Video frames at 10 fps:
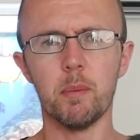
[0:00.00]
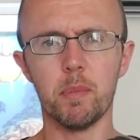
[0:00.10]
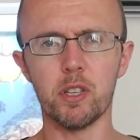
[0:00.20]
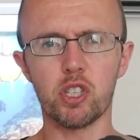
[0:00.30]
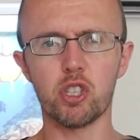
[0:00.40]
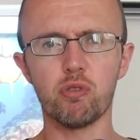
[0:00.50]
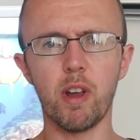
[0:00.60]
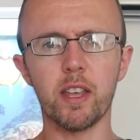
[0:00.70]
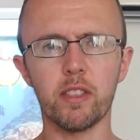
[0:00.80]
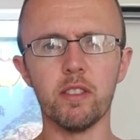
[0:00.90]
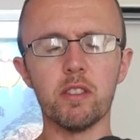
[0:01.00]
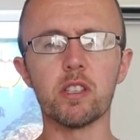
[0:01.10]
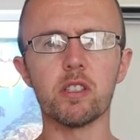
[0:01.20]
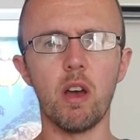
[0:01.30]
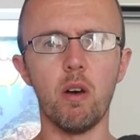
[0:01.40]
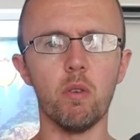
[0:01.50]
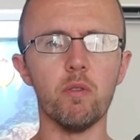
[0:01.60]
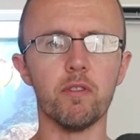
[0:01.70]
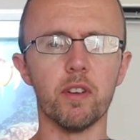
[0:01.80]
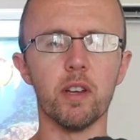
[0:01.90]
but strength in the
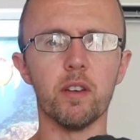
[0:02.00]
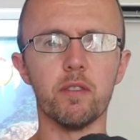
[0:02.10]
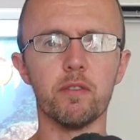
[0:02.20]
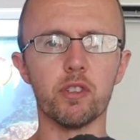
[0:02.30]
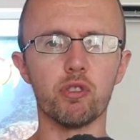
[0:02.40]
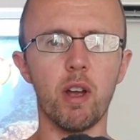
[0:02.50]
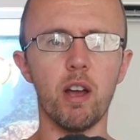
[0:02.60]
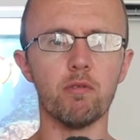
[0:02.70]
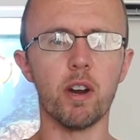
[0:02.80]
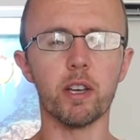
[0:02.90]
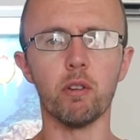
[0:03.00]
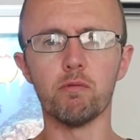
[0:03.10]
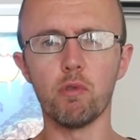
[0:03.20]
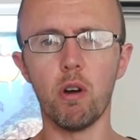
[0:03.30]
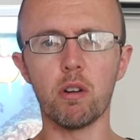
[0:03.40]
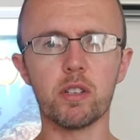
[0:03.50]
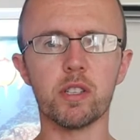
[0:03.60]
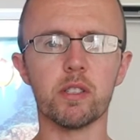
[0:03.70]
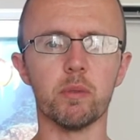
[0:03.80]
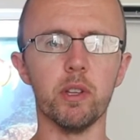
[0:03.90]
sole for trail running on
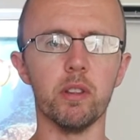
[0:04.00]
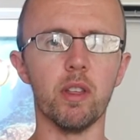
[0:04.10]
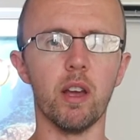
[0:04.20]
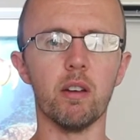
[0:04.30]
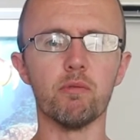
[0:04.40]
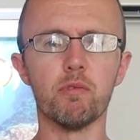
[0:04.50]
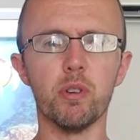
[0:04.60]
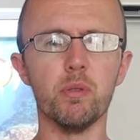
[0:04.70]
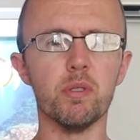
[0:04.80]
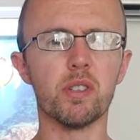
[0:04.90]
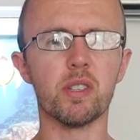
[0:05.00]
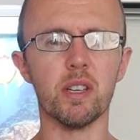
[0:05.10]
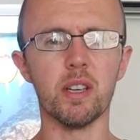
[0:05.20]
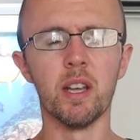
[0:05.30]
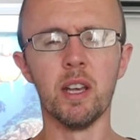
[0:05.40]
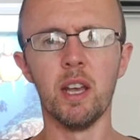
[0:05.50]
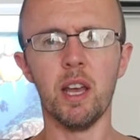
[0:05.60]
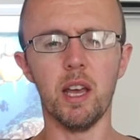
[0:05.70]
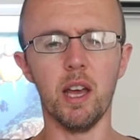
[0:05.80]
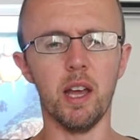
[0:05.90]
rocks with roots and
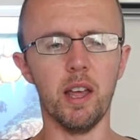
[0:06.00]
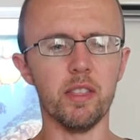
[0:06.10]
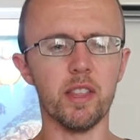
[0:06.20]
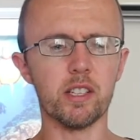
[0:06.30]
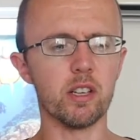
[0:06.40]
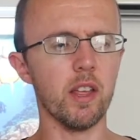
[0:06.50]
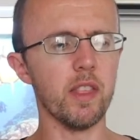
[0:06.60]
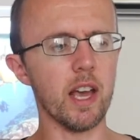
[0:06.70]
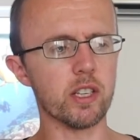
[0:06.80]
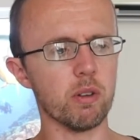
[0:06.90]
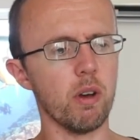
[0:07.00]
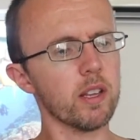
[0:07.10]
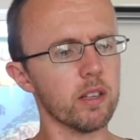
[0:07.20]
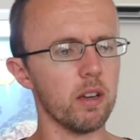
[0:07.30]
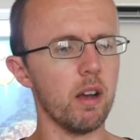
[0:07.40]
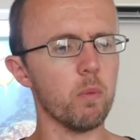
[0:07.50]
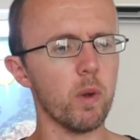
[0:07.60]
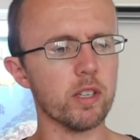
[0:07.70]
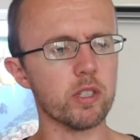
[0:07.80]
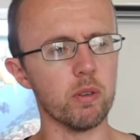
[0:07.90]
things like that. So I
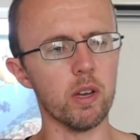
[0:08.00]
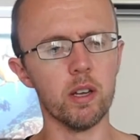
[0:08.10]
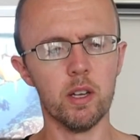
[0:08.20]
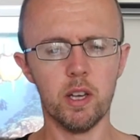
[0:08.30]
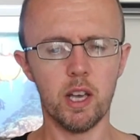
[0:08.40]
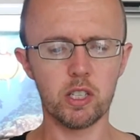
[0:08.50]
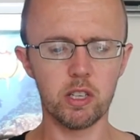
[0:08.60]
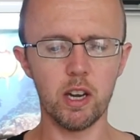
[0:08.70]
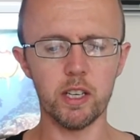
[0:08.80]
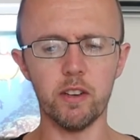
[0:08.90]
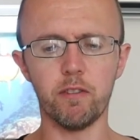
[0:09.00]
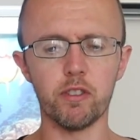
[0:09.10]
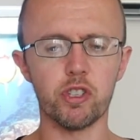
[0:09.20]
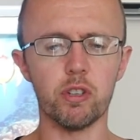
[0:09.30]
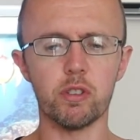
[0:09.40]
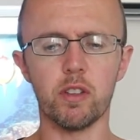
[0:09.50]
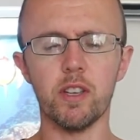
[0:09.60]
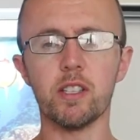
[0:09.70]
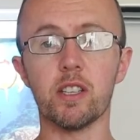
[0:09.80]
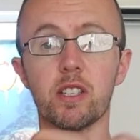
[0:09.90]
went to a slightly different shoe. So
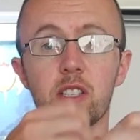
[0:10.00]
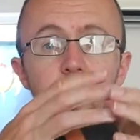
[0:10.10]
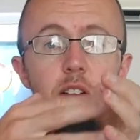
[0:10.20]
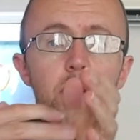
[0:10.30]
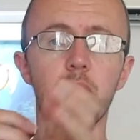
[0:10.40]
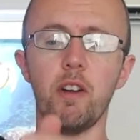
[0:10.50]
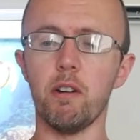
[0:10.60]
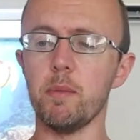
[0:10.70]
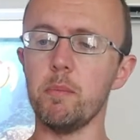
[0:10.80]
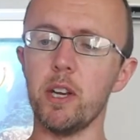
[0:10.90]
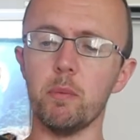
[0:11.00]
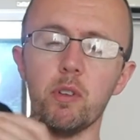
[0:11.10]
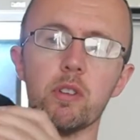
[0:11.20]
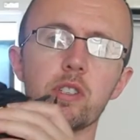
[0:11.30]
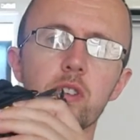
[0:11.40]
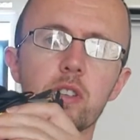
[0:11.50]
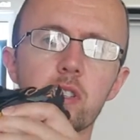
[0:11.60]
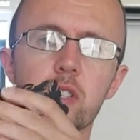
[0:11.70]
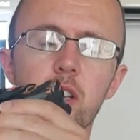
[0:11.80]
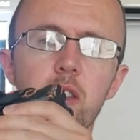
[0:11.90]
these are still very minimal, as you
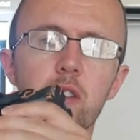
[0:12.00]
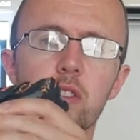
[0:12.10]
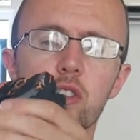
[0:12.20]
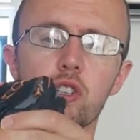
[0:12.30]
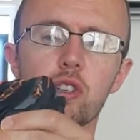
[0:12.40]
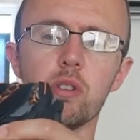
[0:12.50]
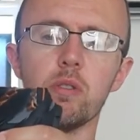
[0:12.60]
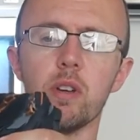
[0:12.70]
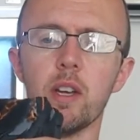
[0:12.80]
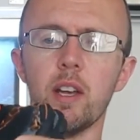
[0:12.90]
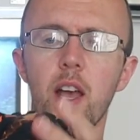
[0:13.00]
can see that the shoe,